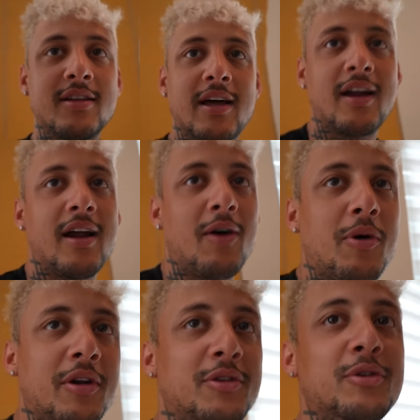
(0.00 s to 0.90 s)
that I
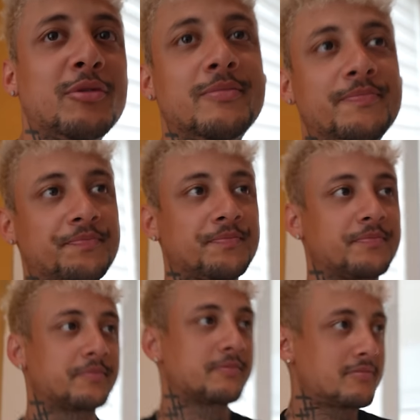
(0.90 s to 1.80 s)
want to do.
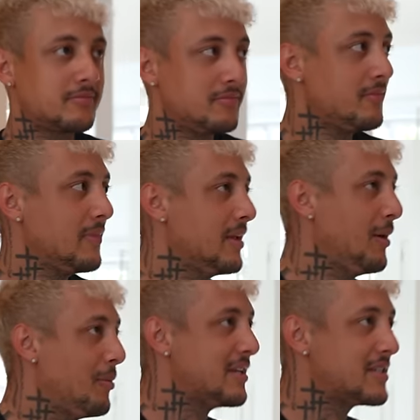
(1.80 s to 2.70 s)

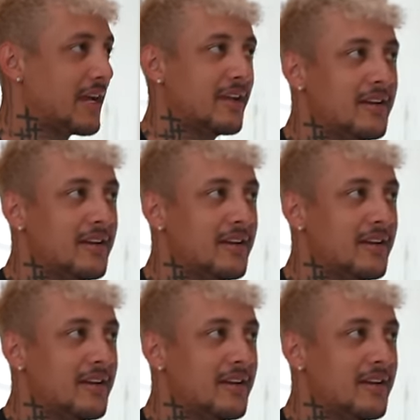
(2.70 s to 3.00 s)
But it's like,